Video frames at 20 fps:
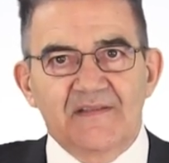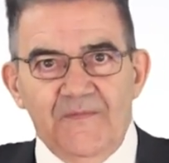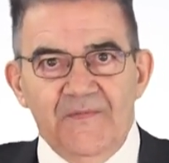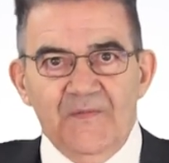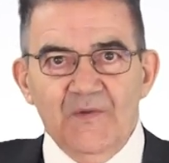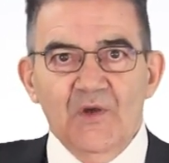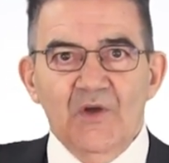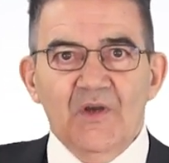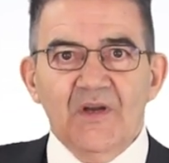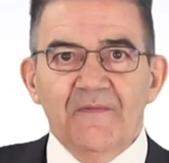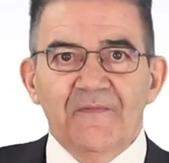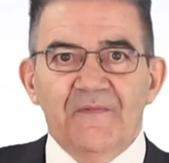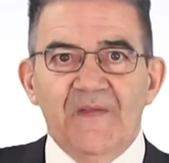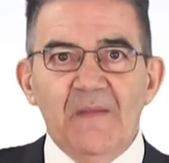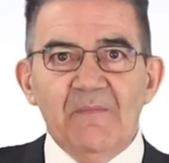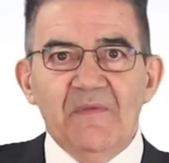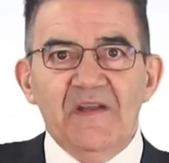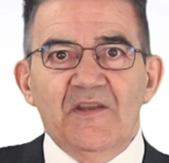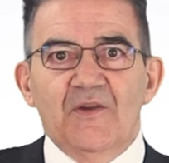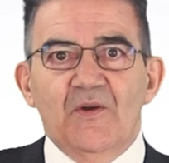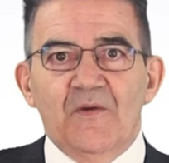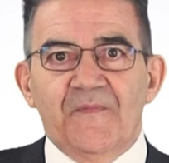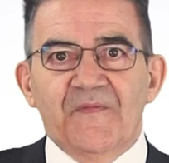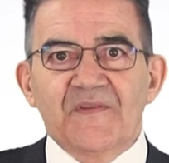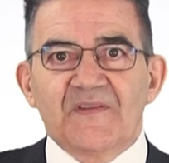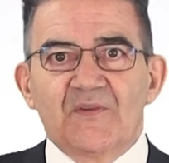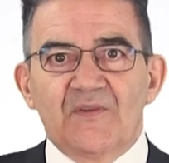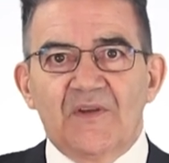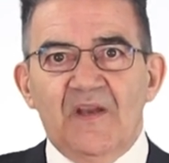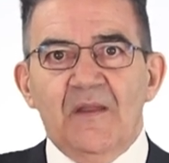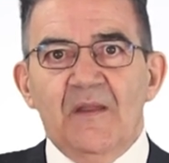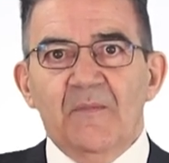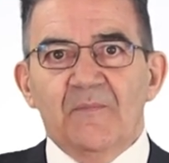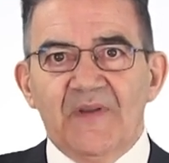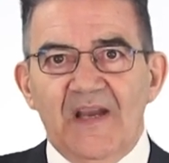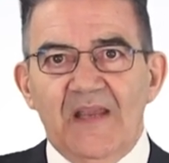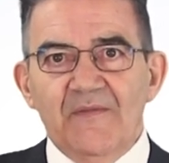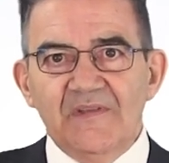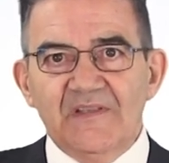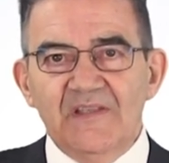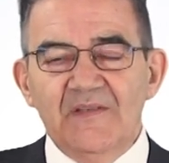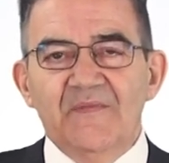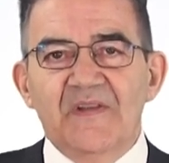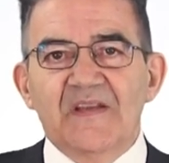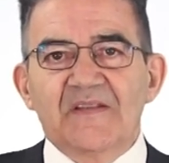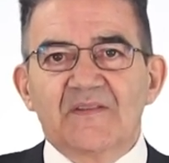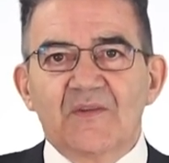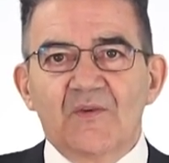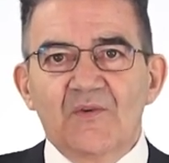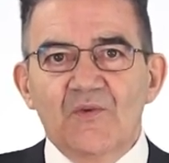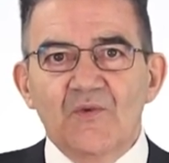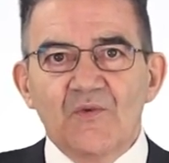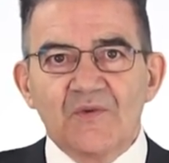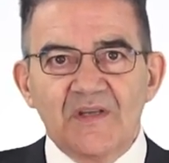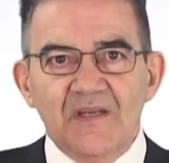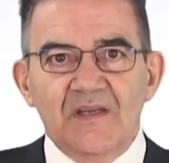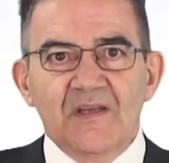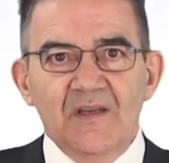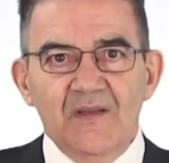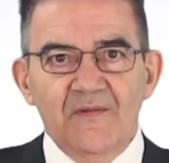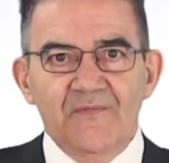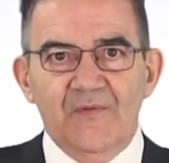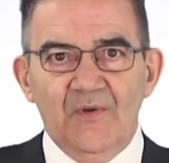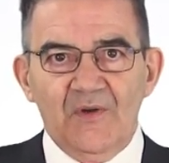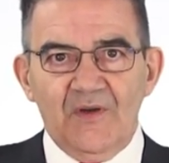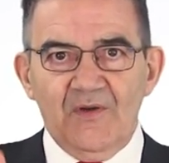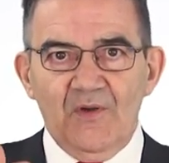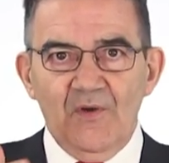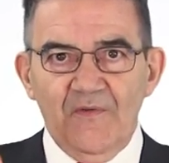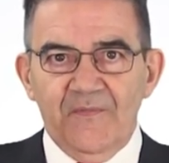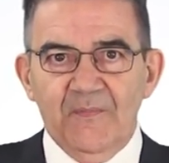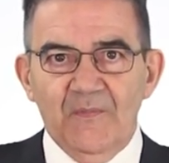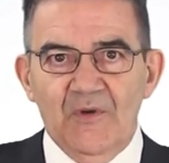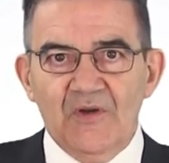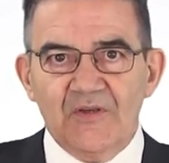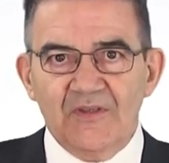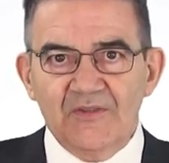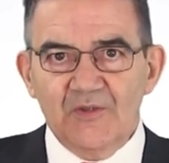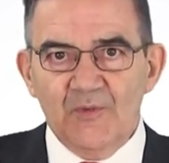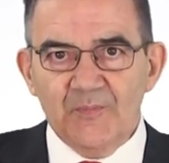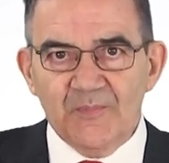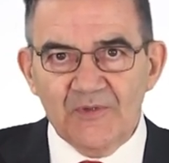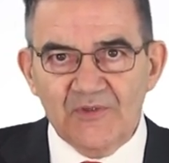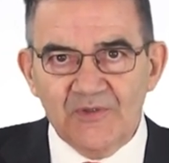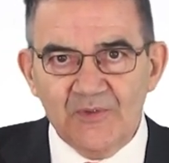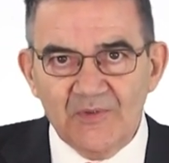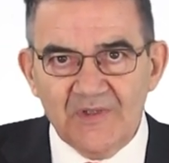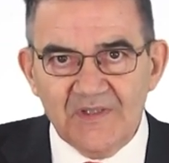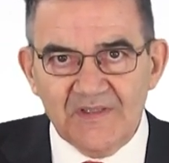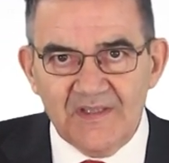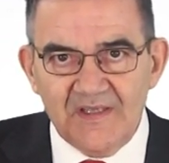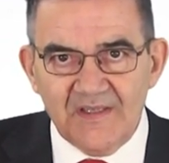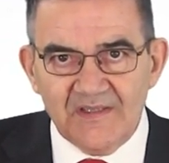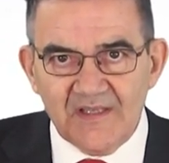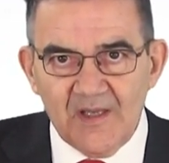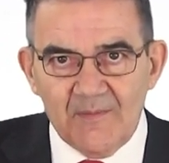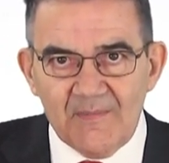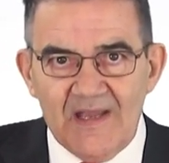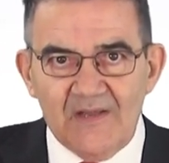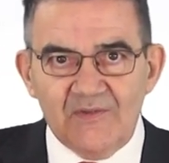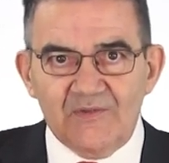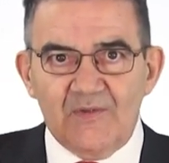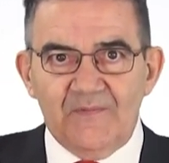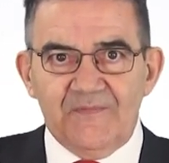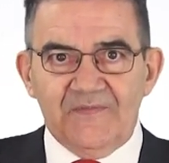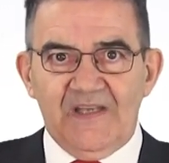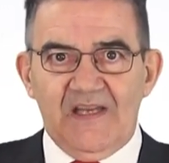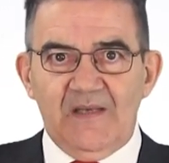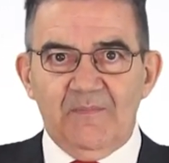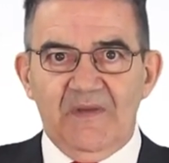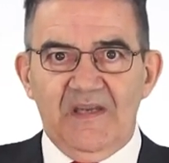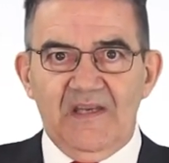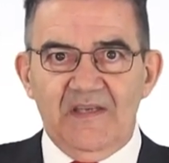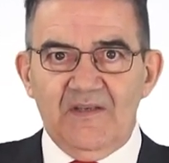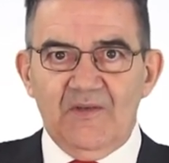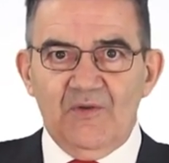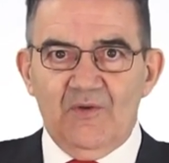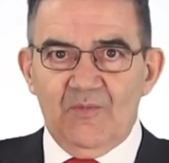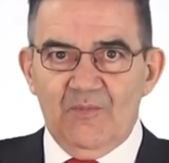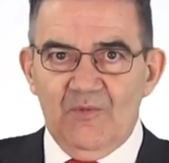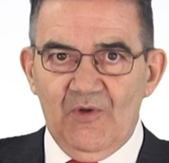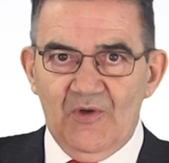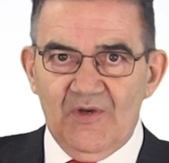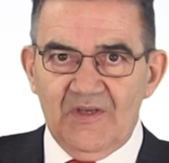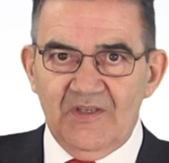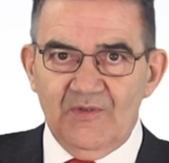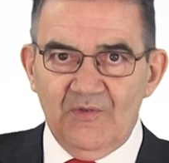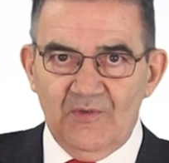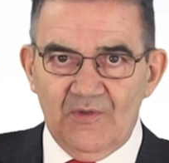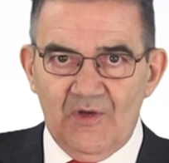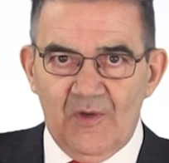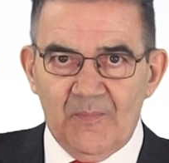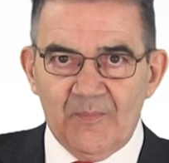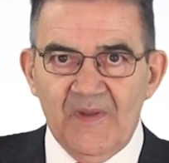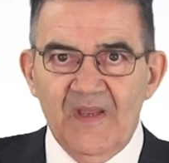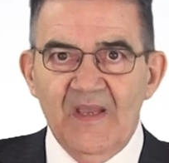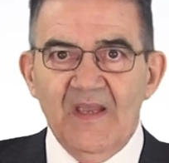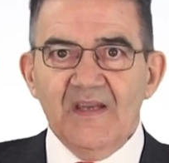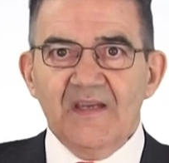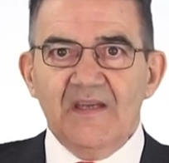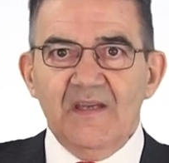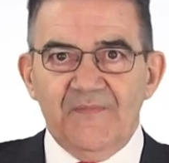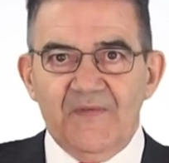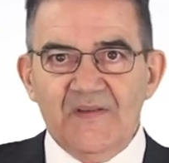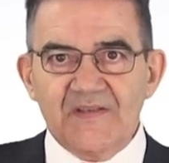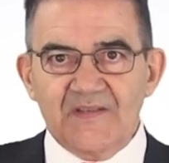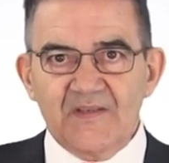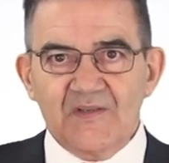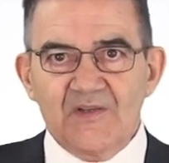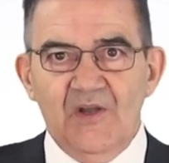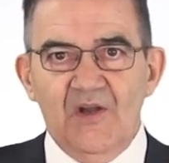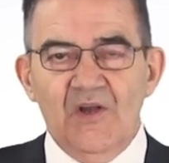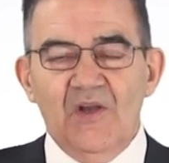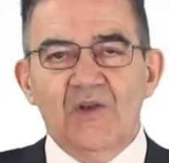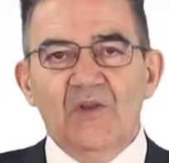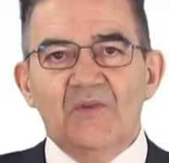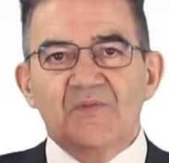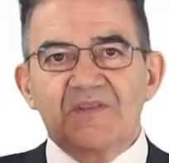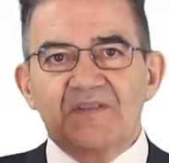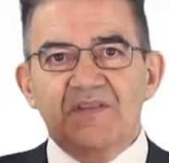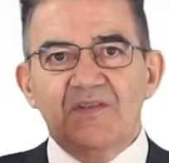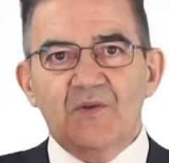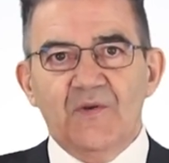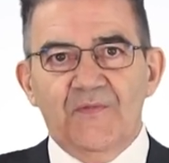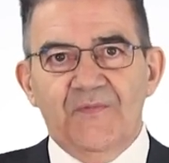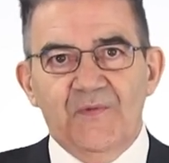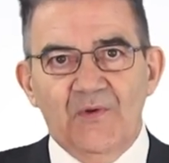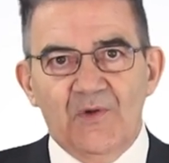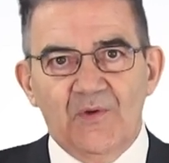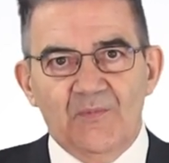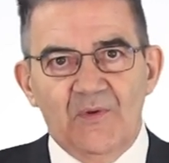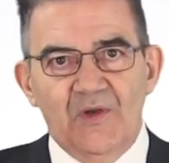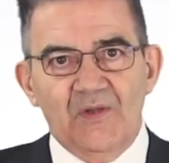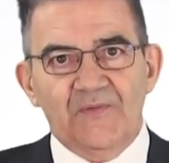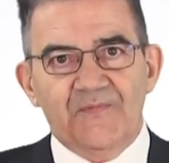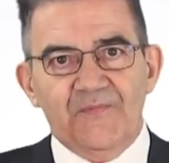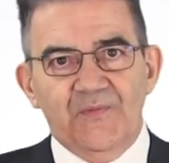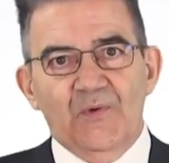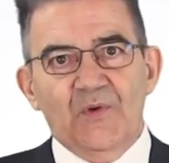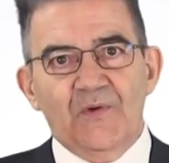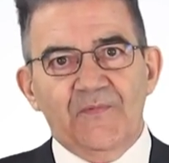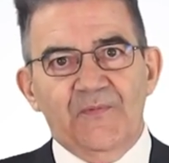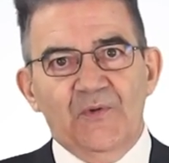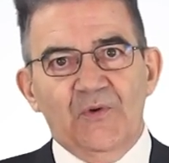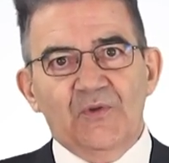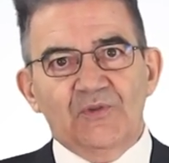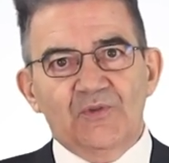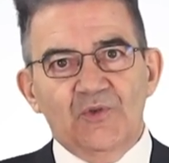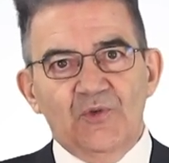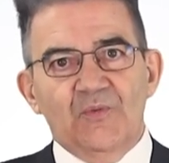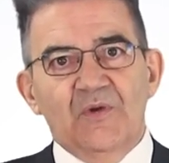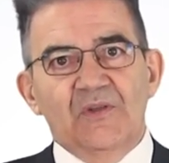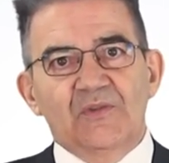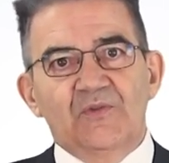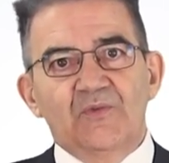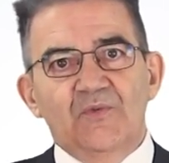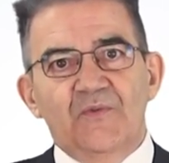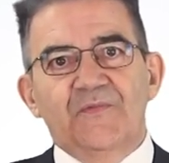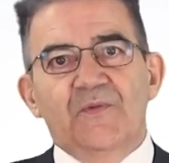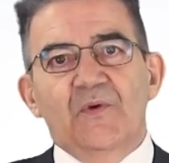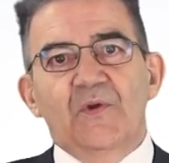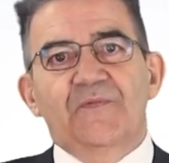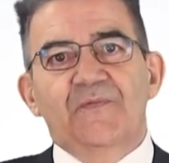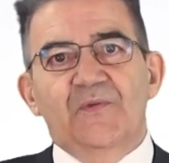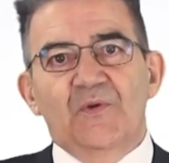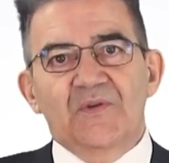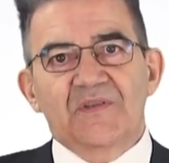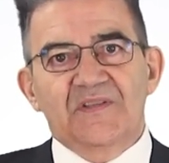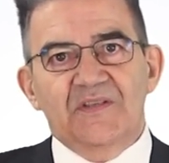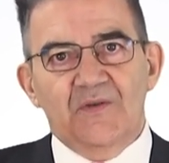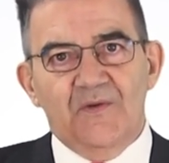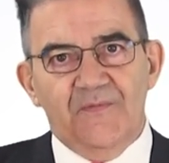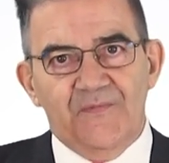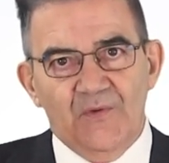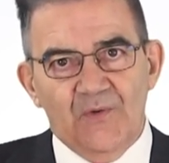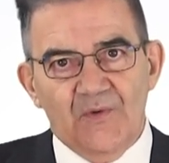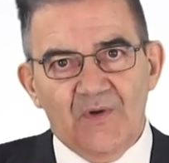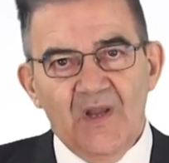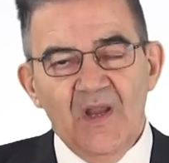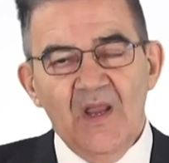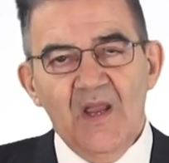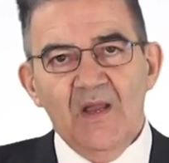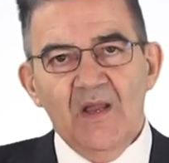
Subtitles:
If you are a family office or a private investor looking for an off-market opportunity in the amount of 10 million or more in Europe, give us a call on 041-442-124404.